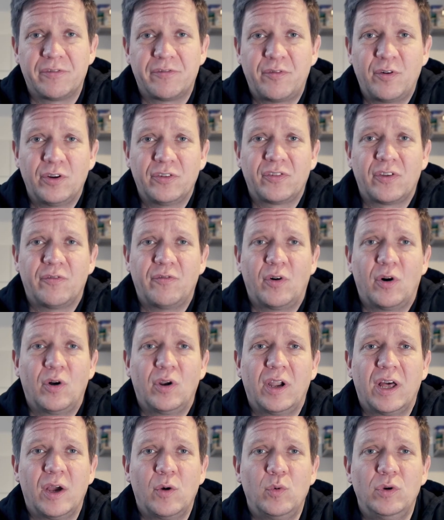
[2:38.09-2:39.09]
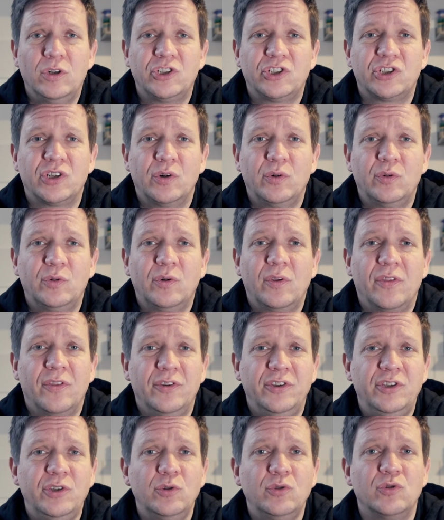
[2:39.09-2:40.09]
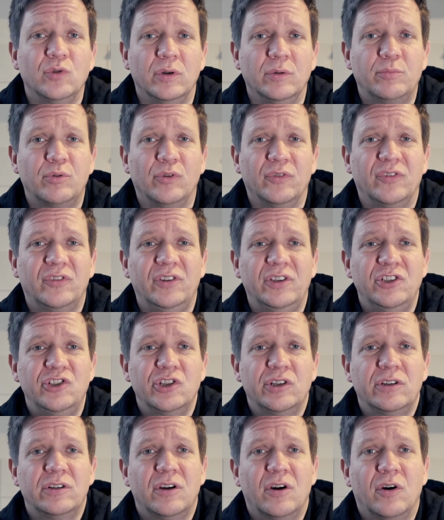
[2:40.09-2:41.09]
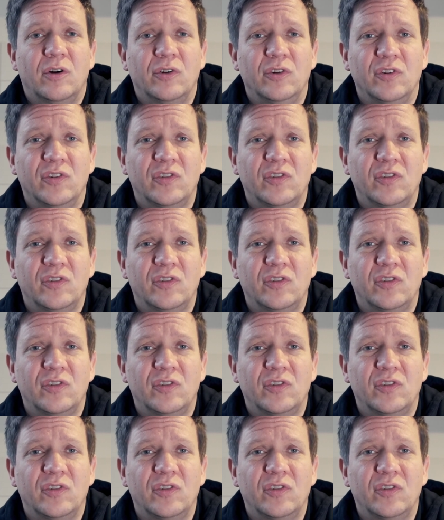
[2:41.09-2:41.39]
first of all, I will show the usual procedure on a